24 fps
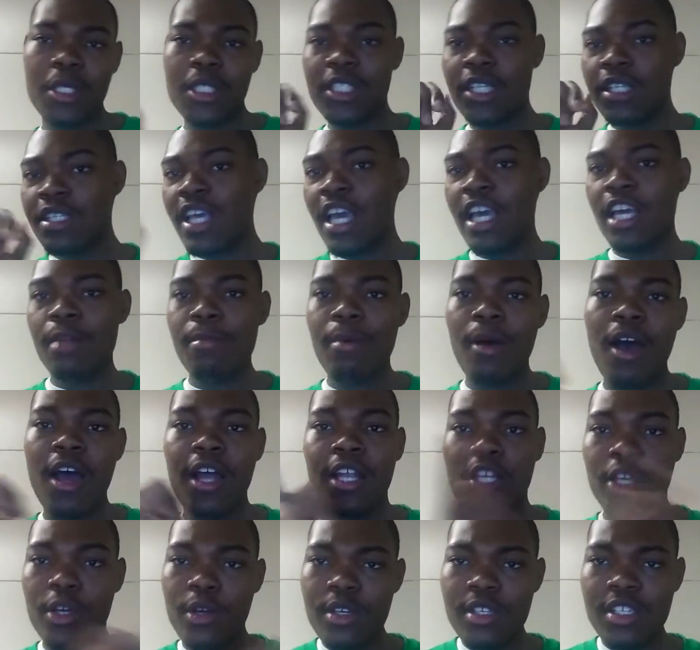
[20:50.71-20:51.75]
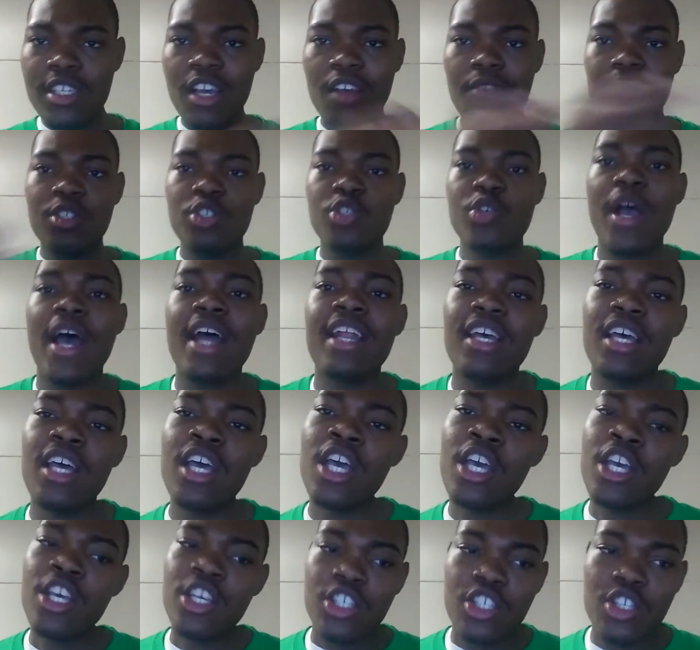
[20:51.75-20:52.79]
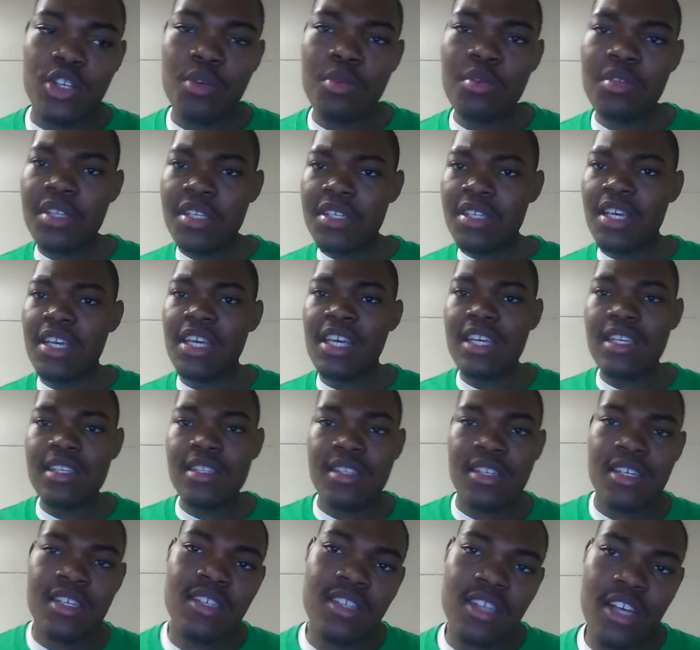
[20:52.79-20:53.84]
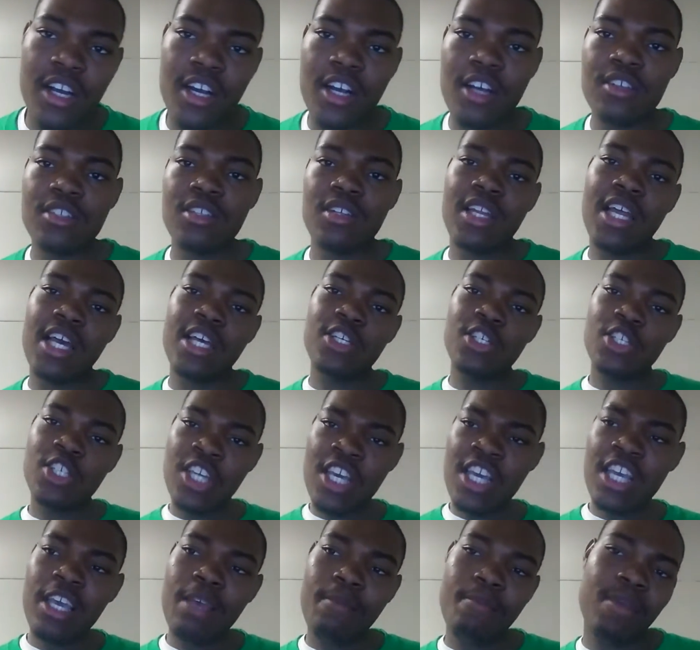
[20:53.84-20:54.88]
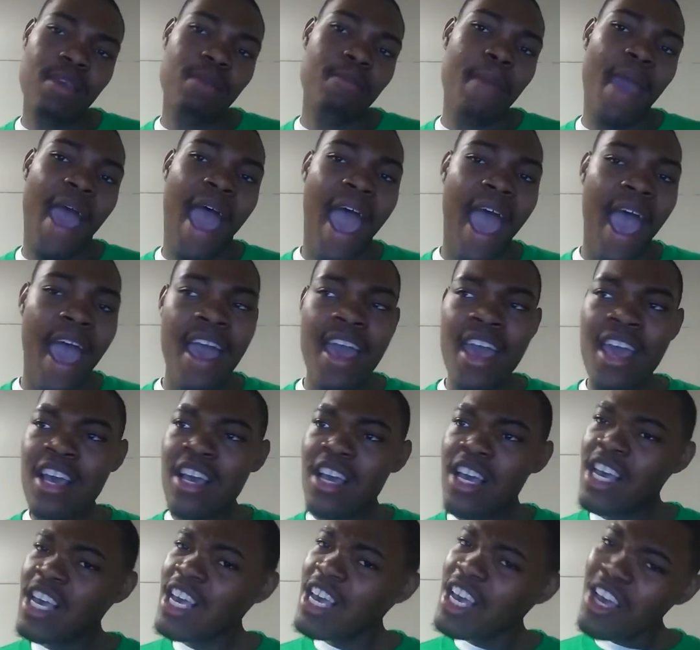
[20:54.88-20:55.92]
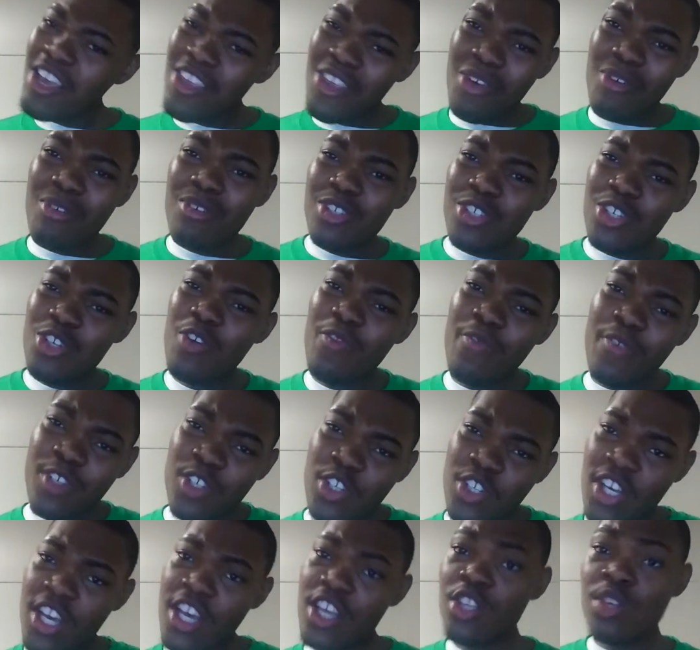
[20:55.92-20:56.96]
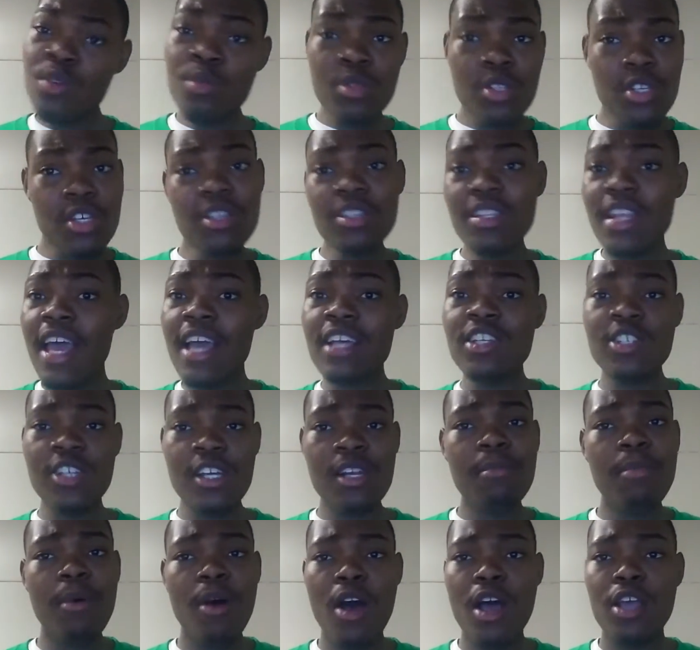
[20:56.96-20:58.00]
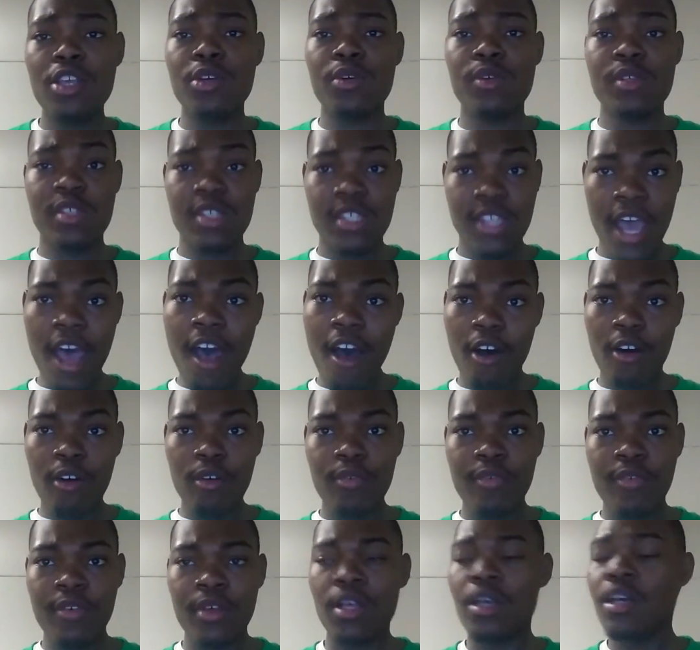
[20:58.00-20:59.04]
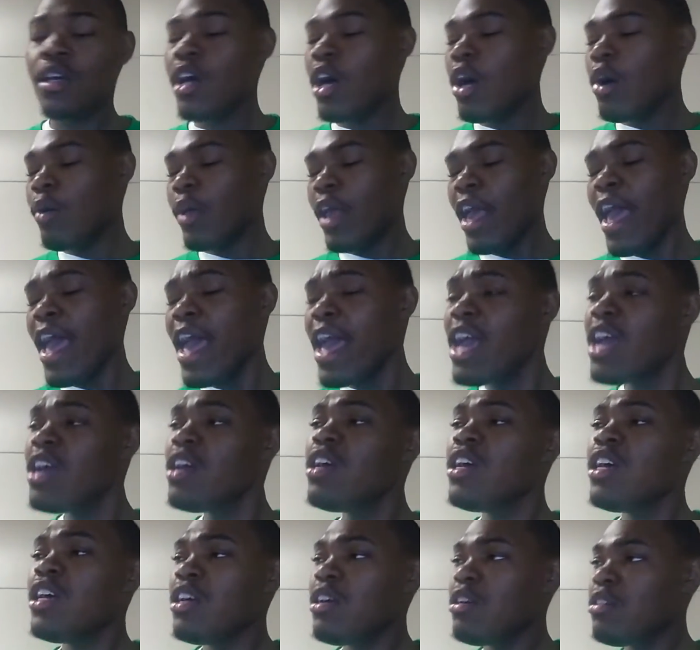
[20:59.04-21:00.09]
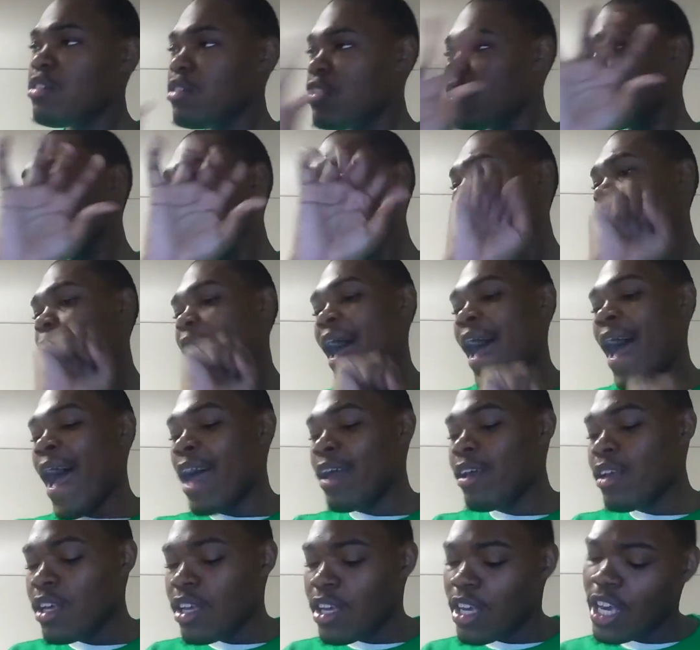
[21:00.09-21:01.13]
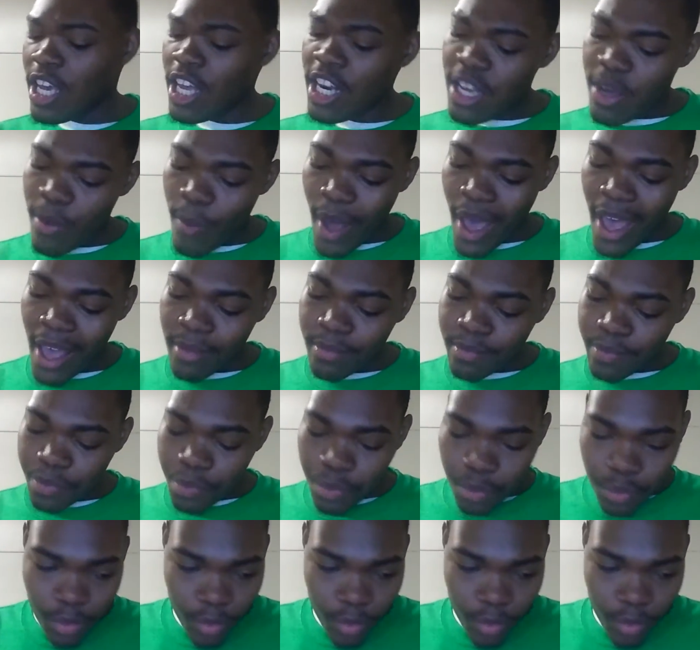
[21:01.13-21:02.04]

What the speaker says: to take it upon yourself to try to use this against this girl so that she can be mad. He ain't used you for shit. You took that shit upon yourself. Okay? Girl, bye. Anyway,